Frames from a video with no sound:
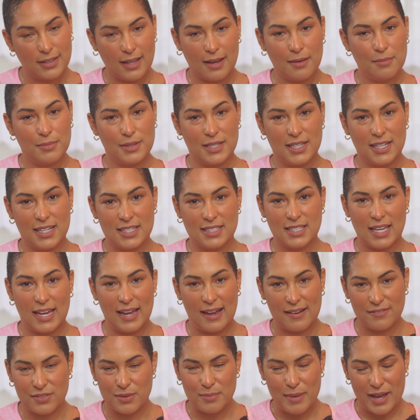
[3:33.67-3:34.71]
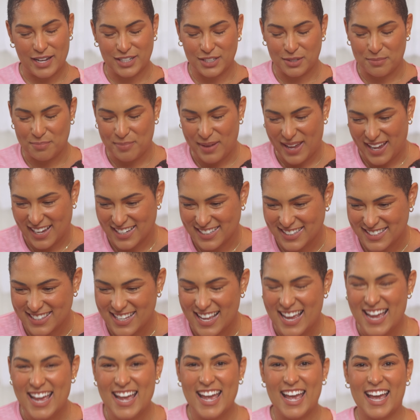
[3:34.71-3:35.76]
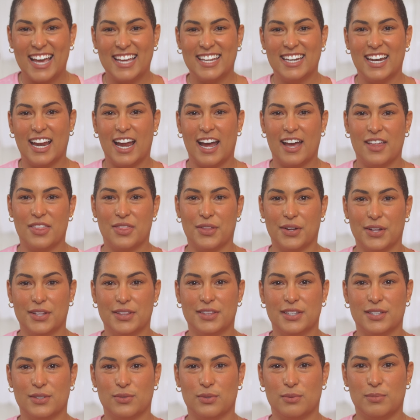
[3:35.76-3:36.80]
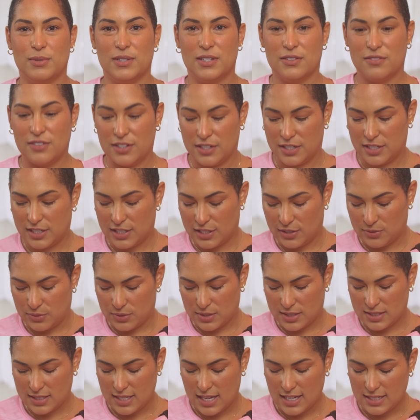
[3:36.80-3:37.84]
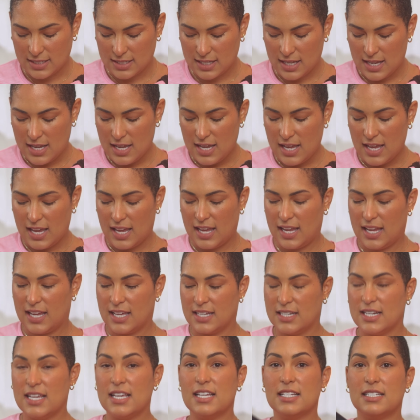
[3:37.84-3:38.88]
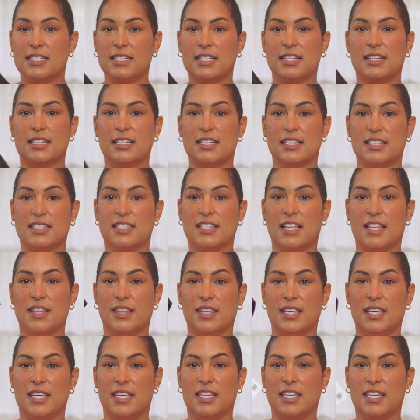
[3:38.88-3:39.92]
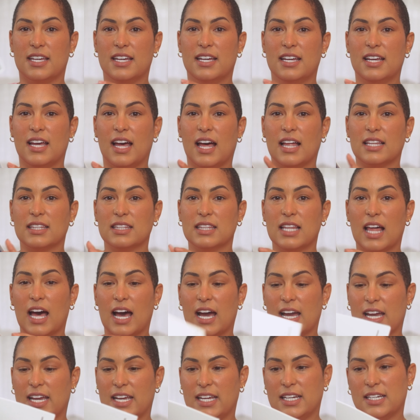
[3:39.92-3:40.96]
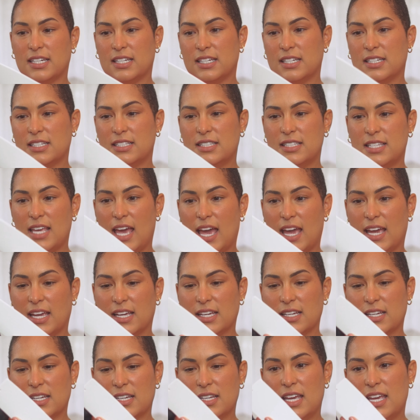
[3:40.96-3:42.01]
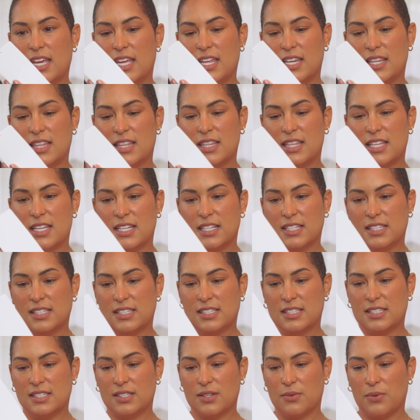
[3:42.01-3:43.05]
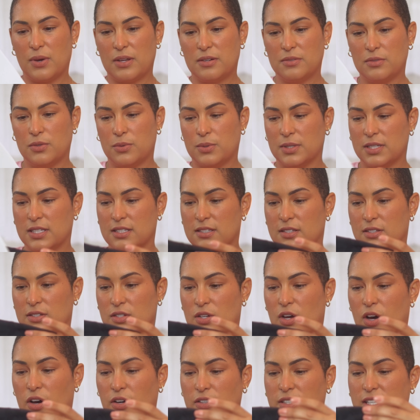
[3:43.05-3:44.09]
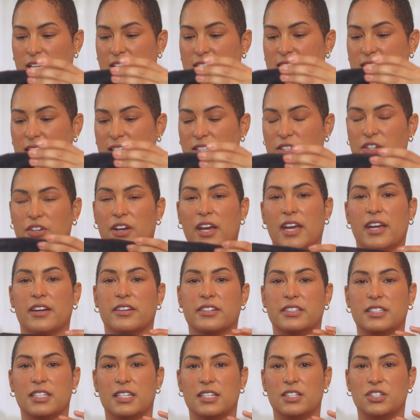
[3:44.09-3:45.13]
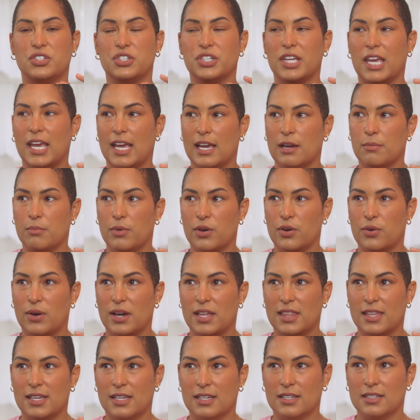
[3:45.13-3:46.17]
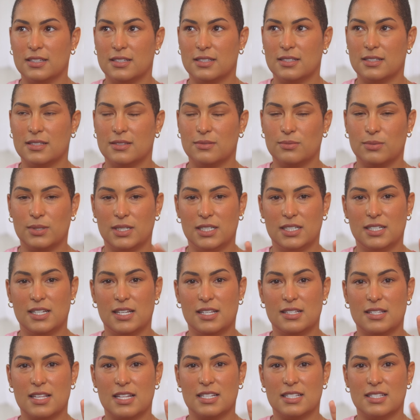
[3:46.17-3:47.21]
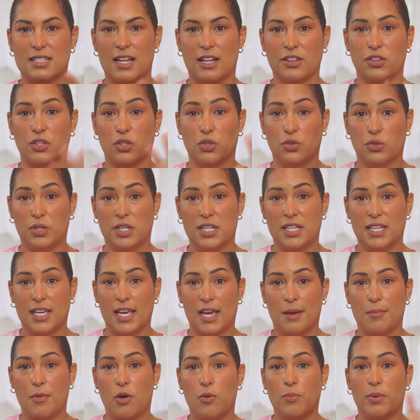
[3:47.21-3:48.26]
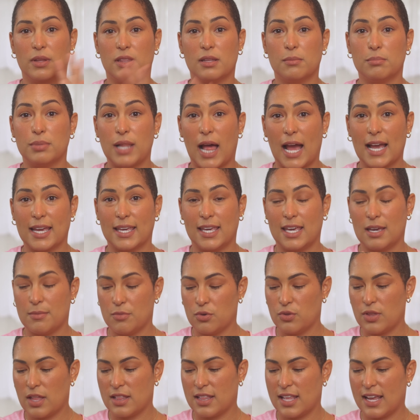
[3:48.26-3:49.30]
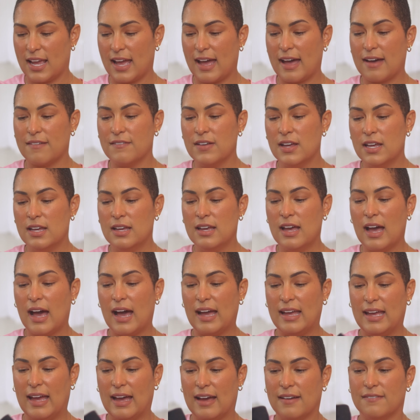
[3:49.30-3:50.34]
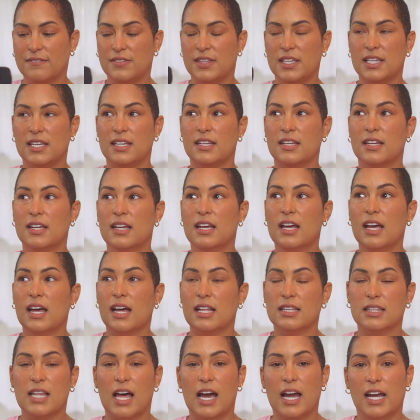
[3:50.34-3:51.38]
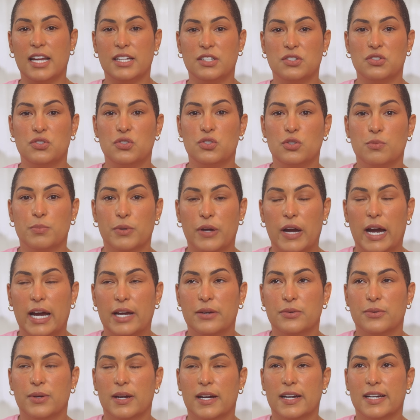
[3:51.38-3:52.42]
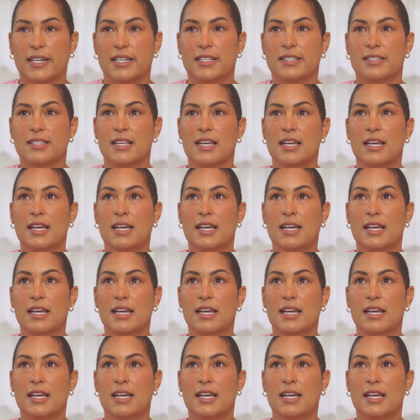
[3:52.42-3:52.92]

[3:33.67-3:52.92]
that because I have the matching pants, and I thought this would be a very cute set. And it is the Align tank in this, I don't know what this is called. It's like their heritage camo, I think it's what it is. It's not the green camo, but the black camo that they have. I have the Align super high rise